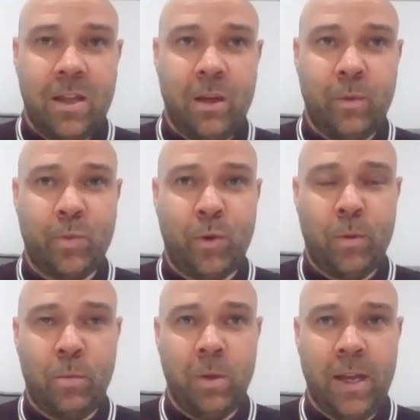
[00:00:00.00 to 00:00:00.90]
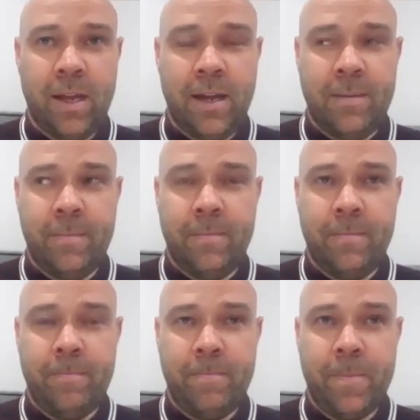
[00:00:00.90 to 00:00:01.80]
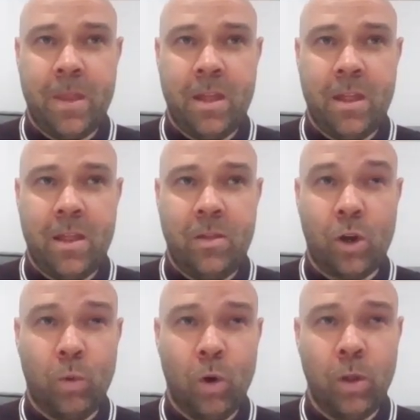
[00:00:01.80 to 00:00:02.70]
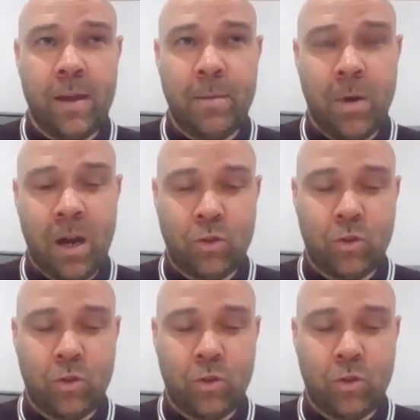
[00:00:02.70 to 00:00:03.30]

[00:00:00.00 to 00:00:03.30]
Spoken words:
there was probably the quality mark.